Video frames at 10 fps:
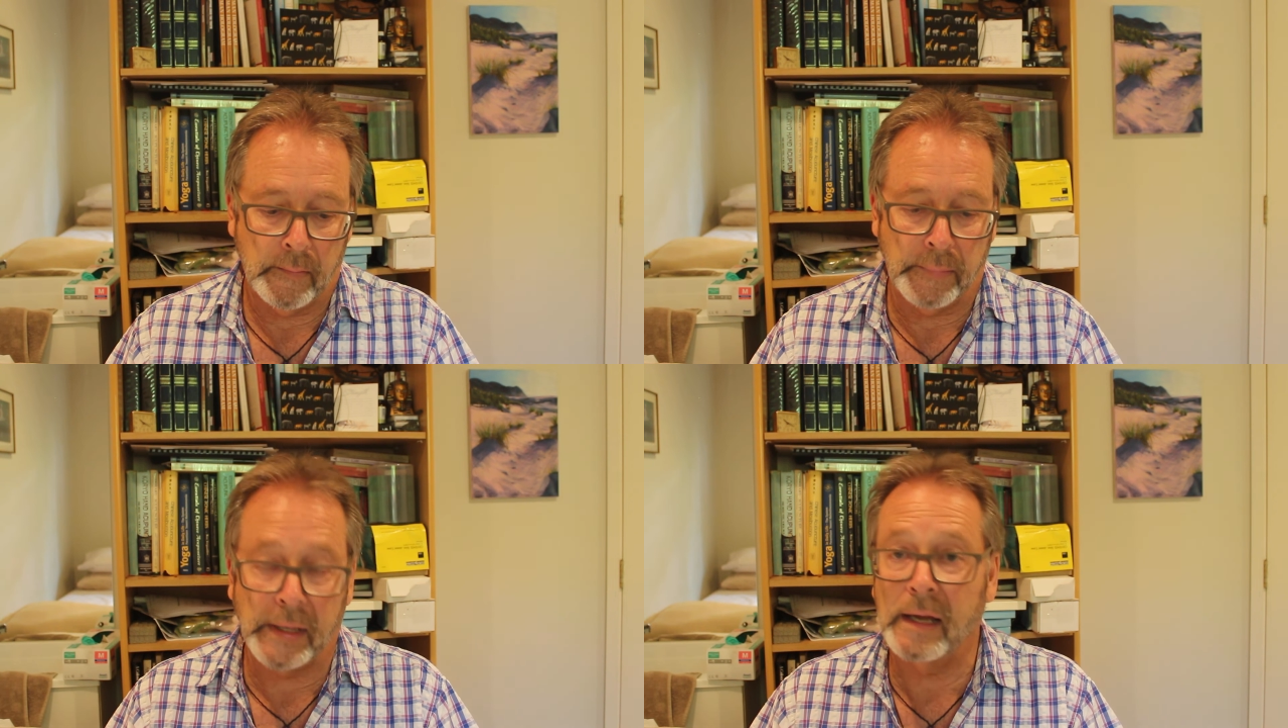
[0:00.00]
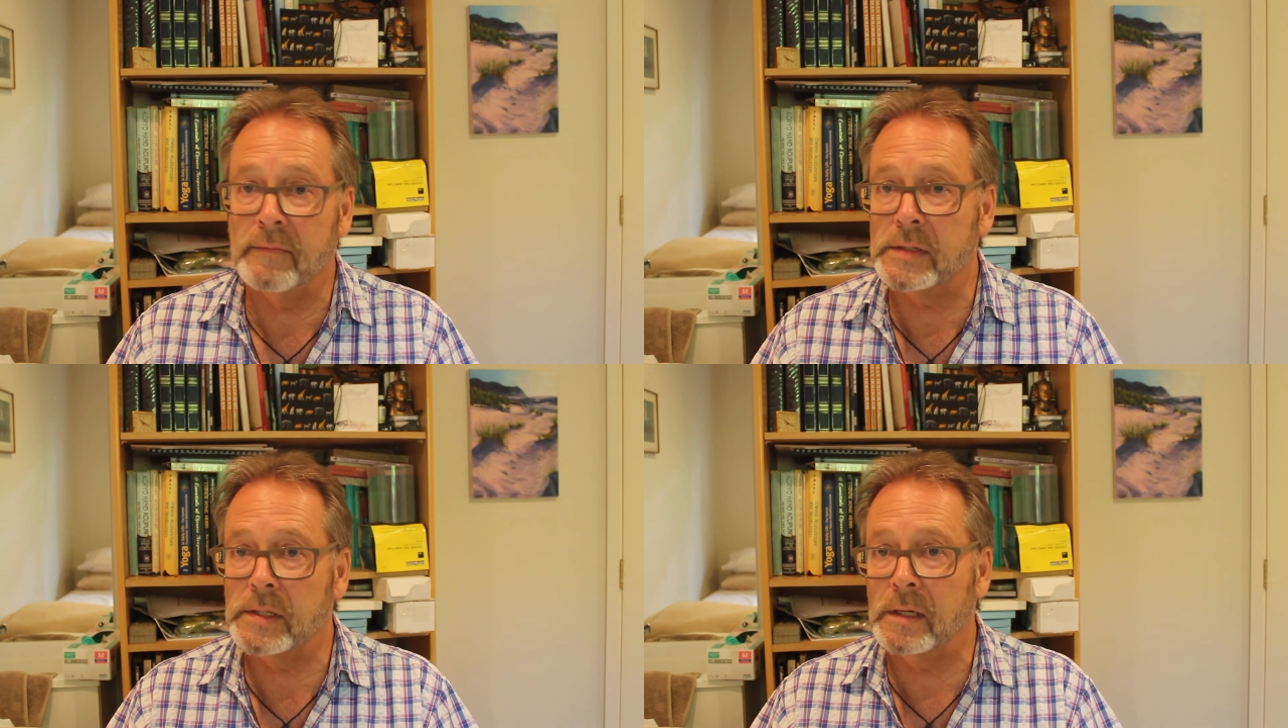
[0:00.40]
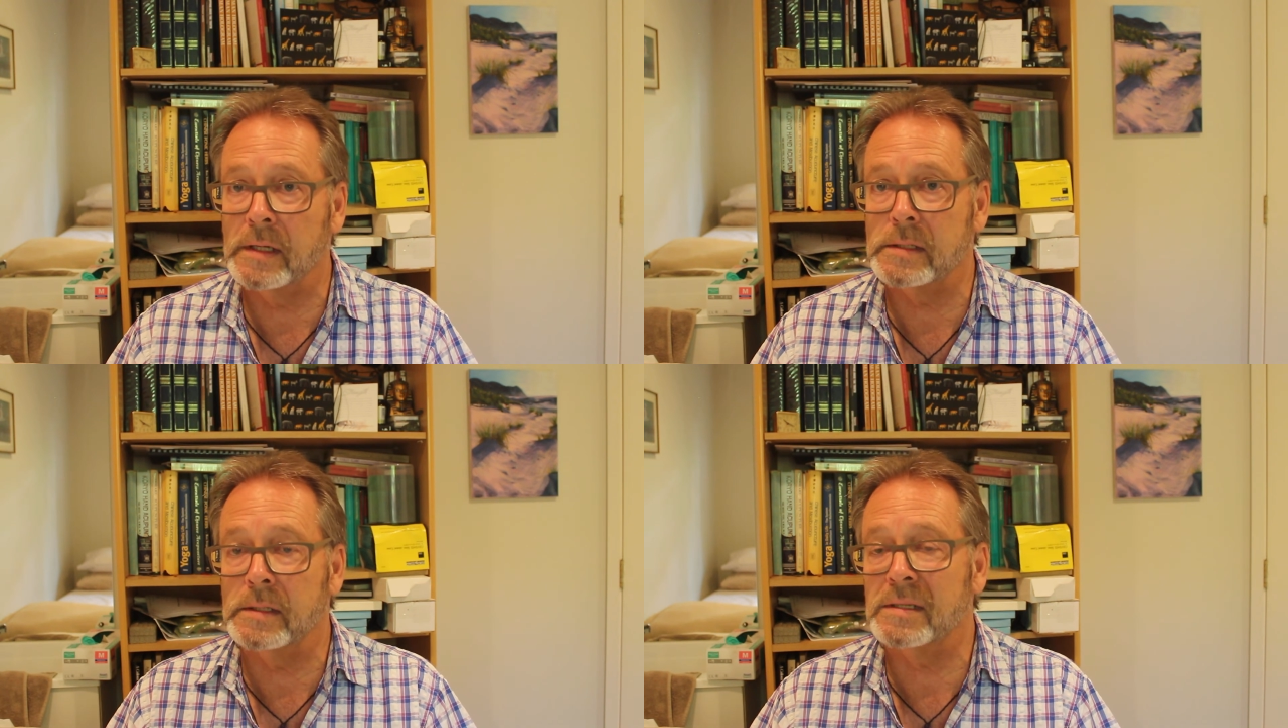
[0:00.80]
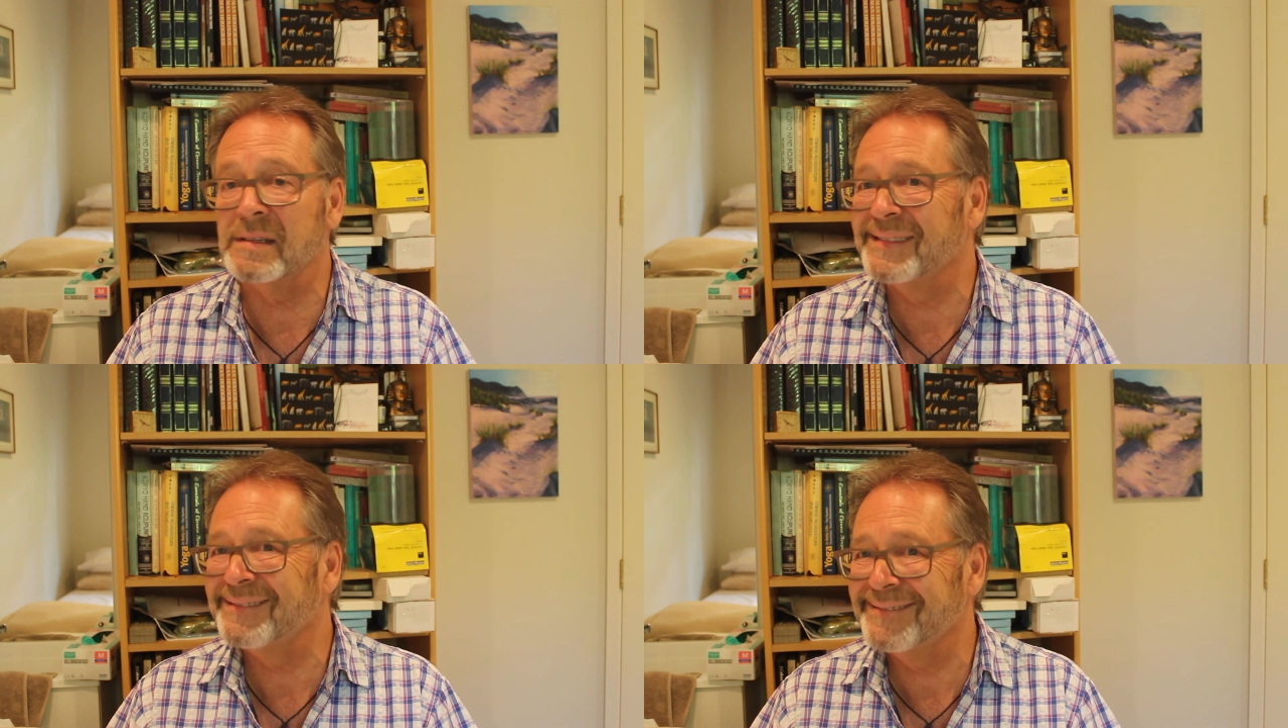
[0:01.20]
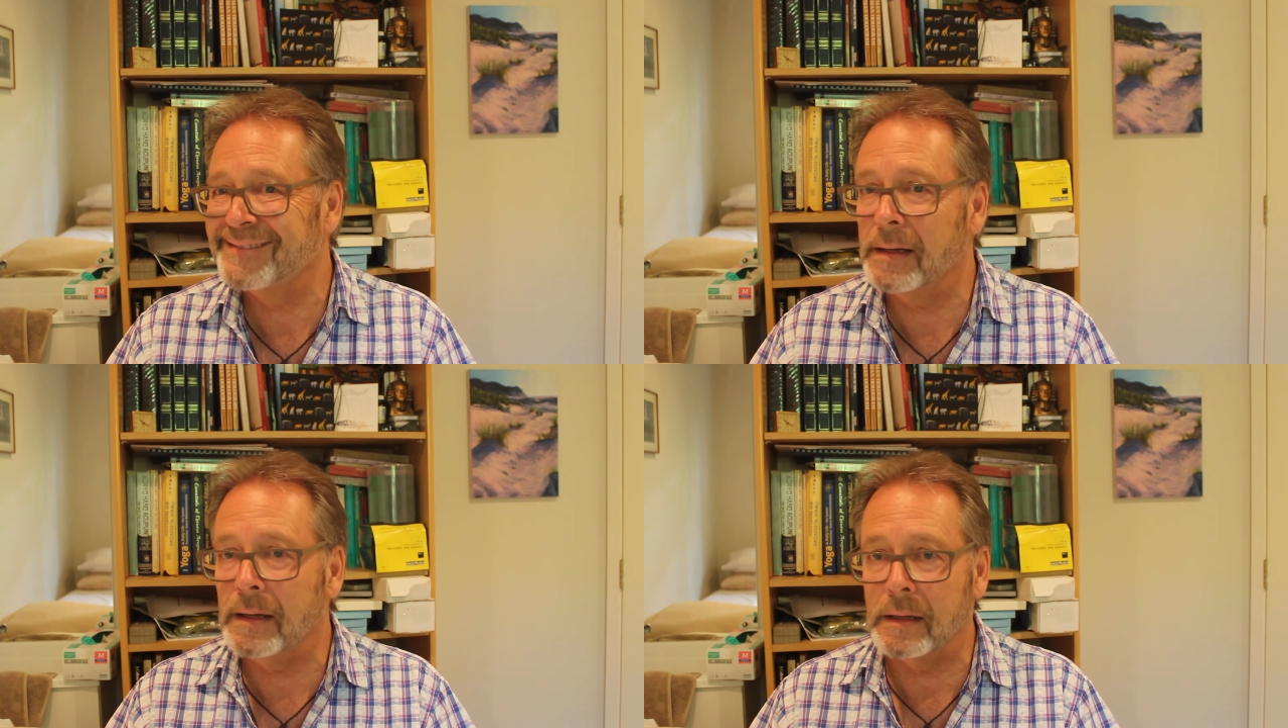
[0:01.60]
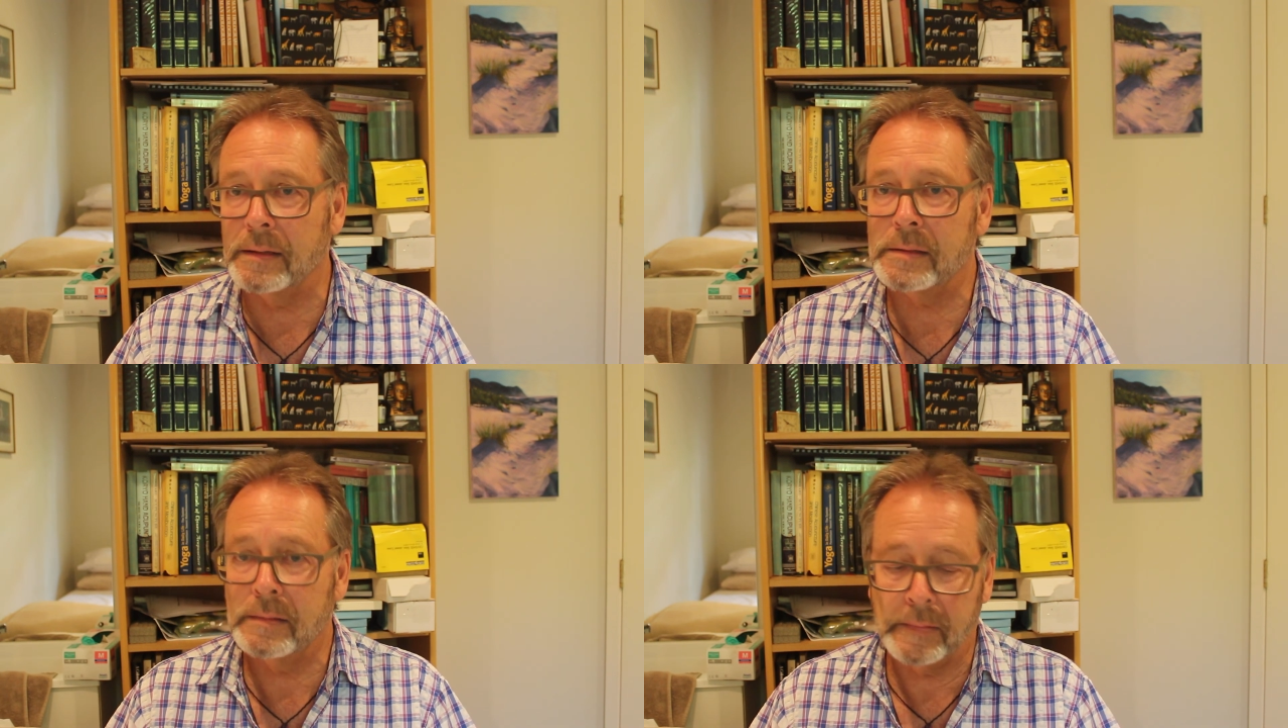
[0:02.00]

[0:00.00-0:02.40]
big advertisers aren't